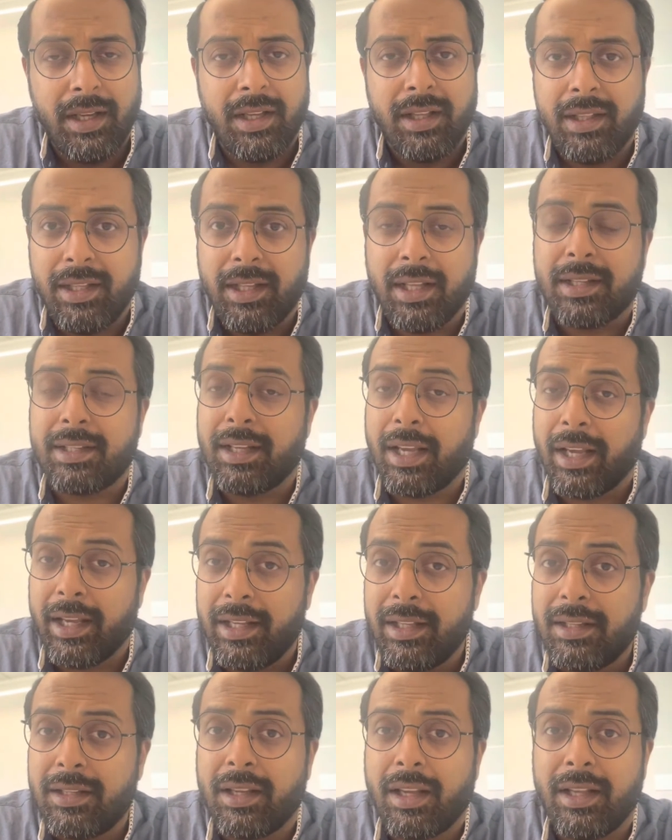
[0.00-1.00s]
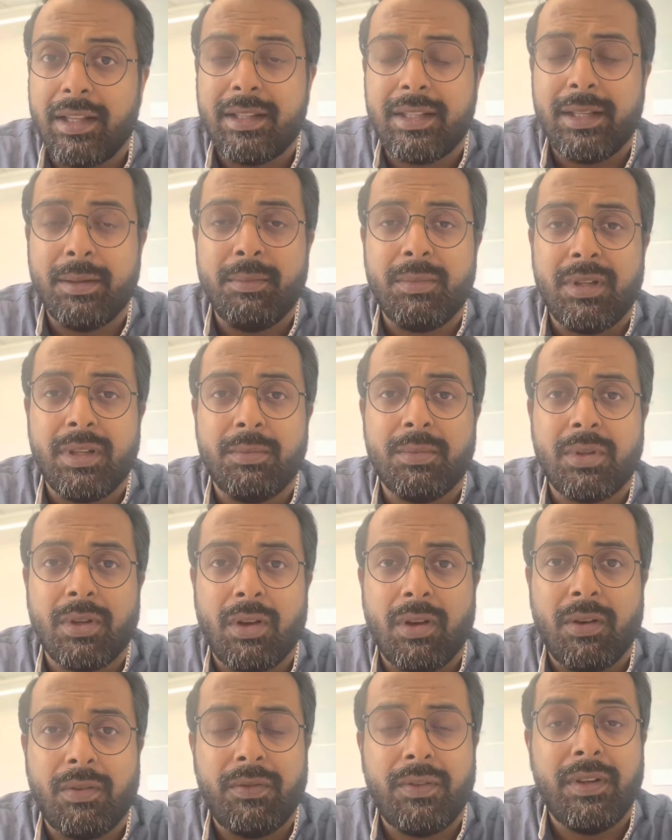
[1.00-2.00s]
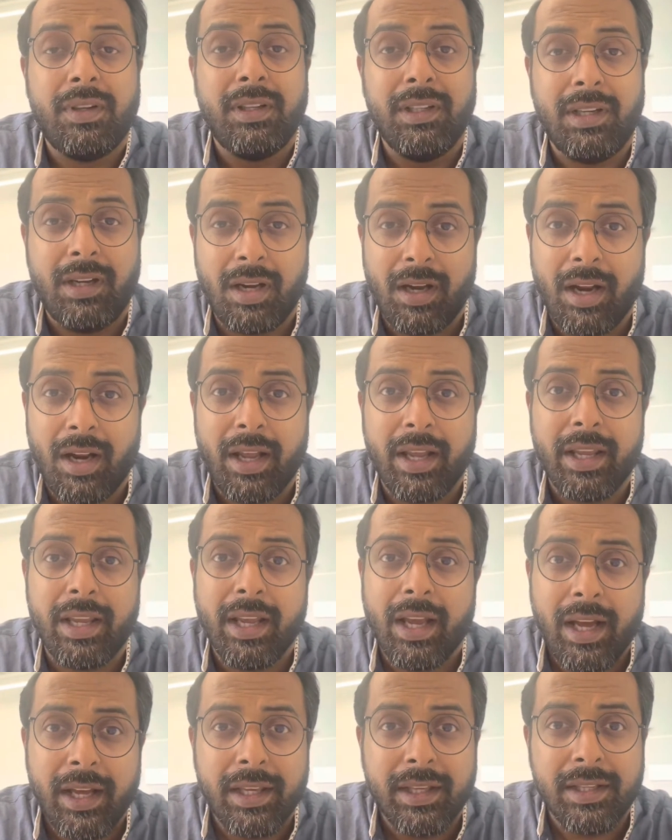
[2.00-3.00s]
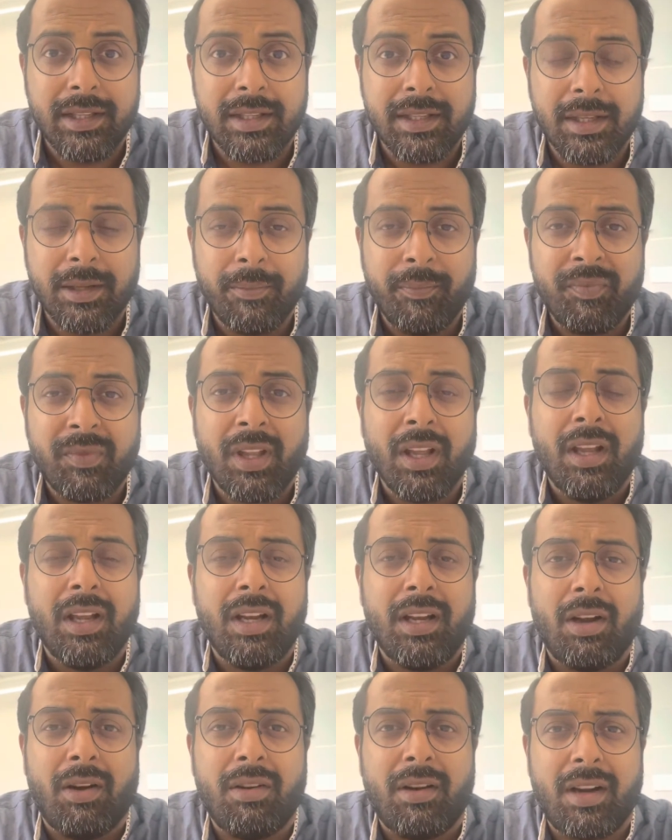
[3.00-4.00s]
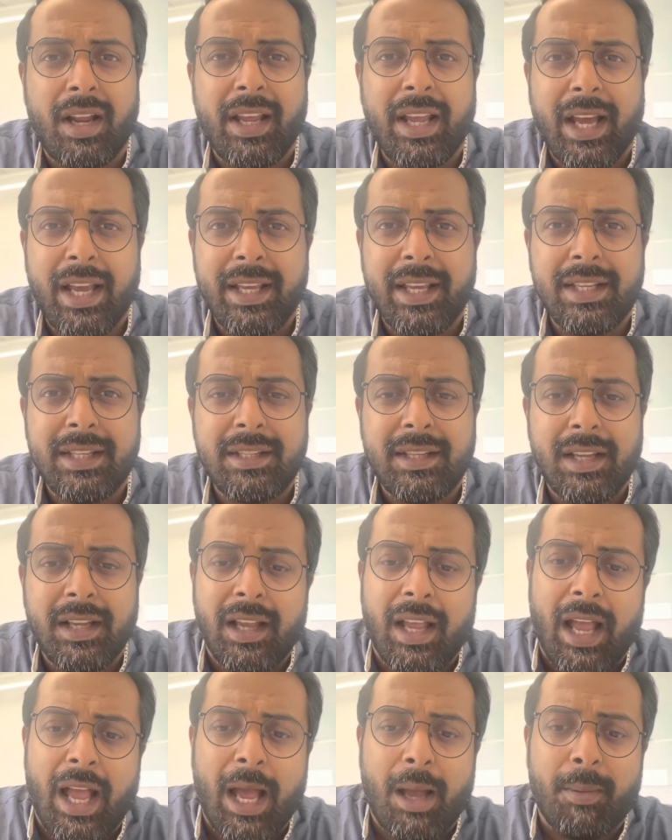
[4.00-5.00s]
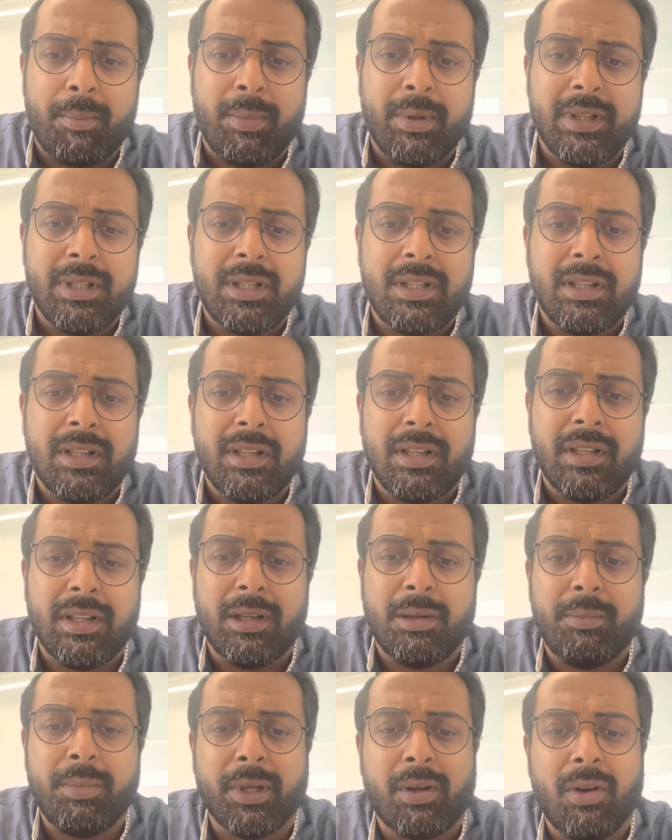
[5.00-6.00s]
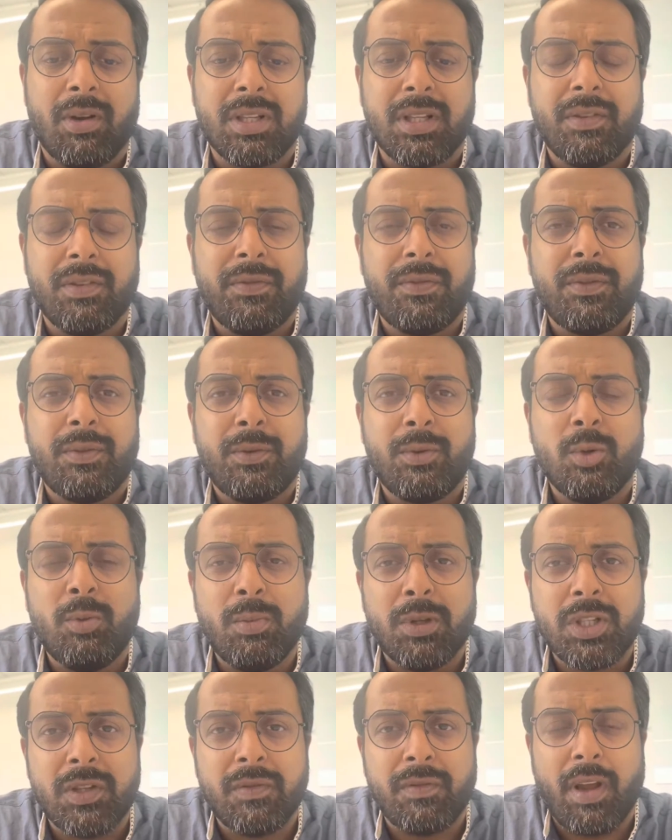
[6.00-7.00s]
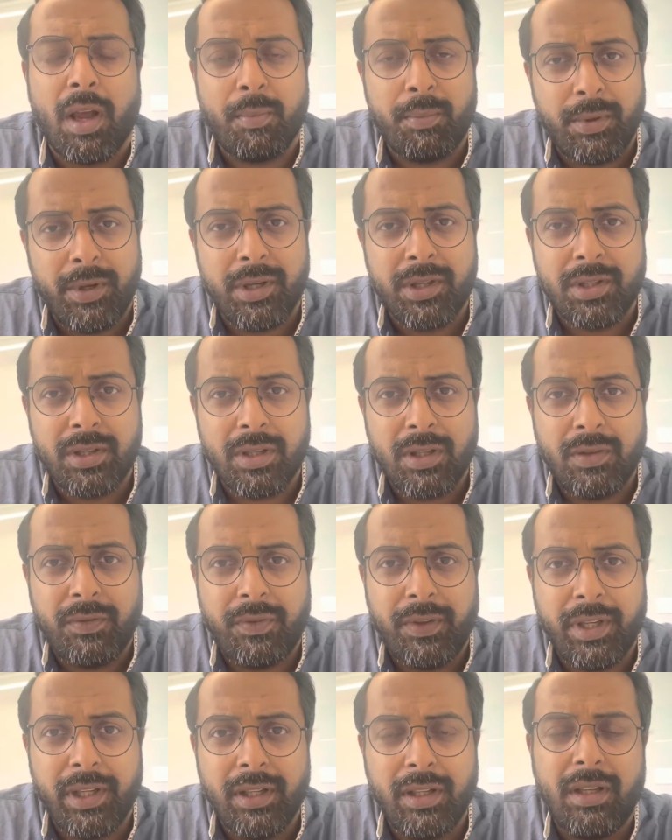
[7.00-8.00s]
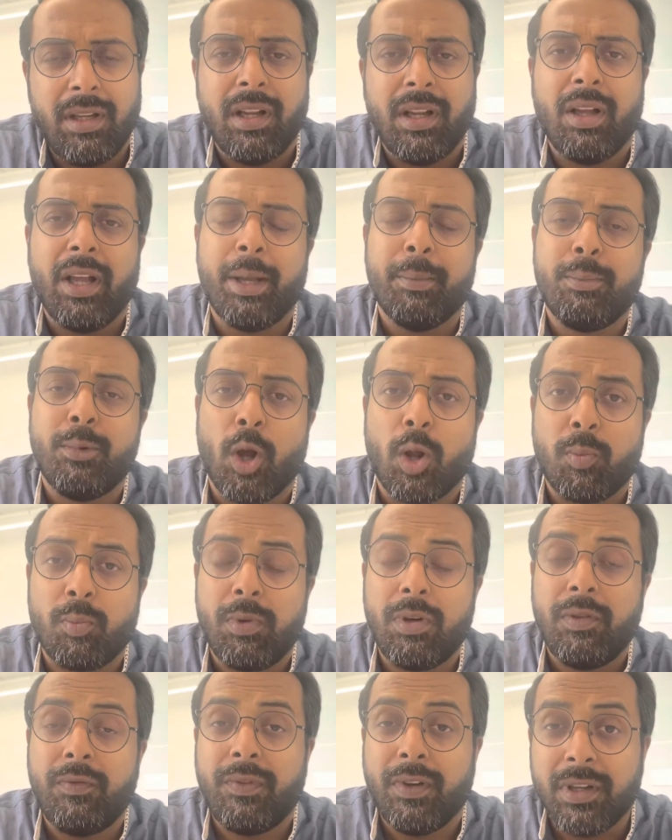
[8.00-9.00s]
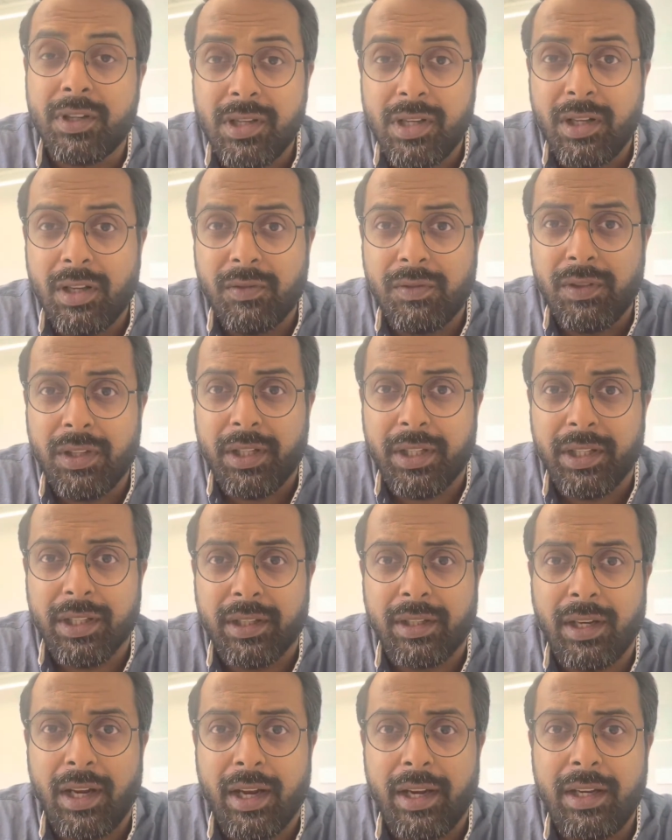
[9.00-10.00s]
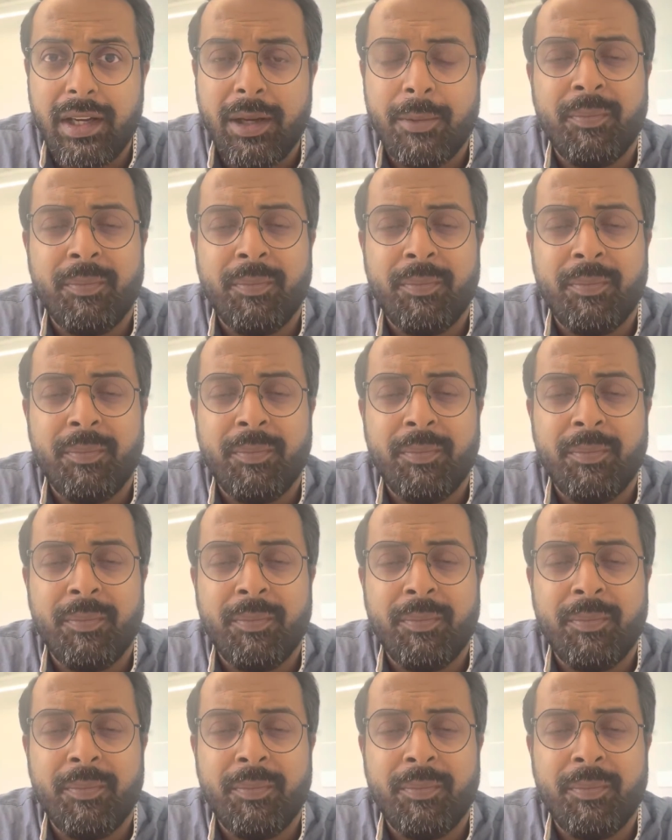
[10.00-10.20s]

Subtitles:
These are signs and symptoms of dry eyes. Now, dry eyes happens because of too much evaporation of tear, abnormal functioning of the tear gland,